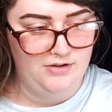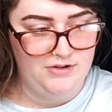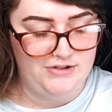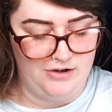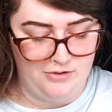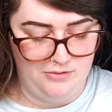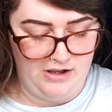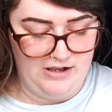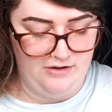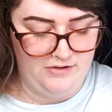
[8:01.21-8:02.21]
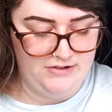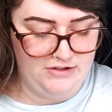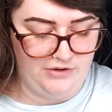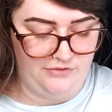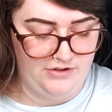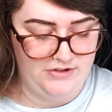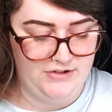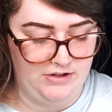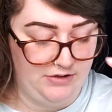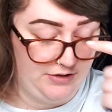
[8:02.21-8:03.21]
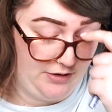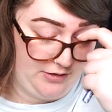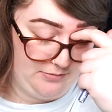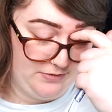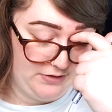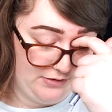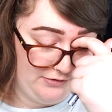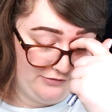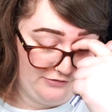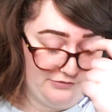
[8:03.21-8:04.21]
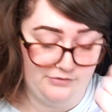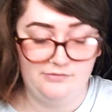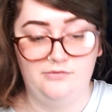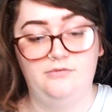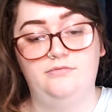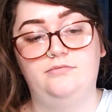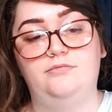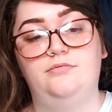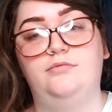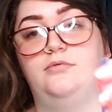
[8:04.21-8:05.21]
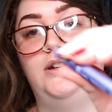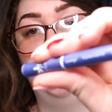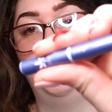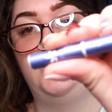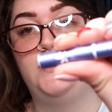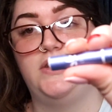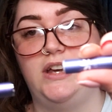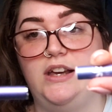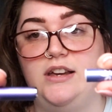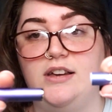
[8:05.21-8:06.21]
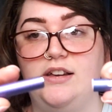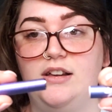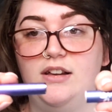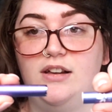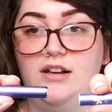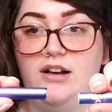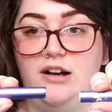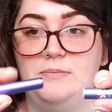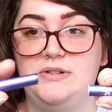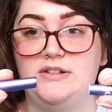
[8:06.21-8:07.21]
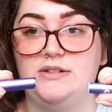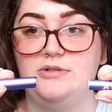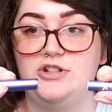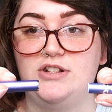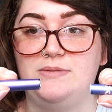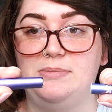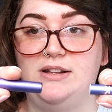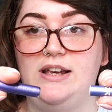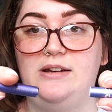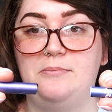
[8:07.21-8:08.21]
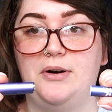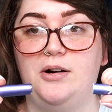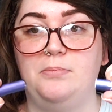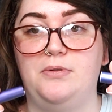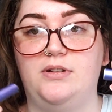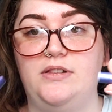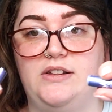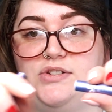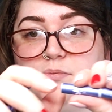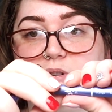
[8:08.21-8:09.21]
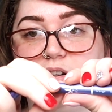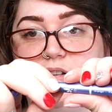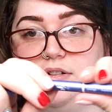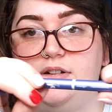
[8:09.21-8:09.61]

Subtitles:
So here's the difference in terms of what it looks like. So this one's just plain purple, and this one,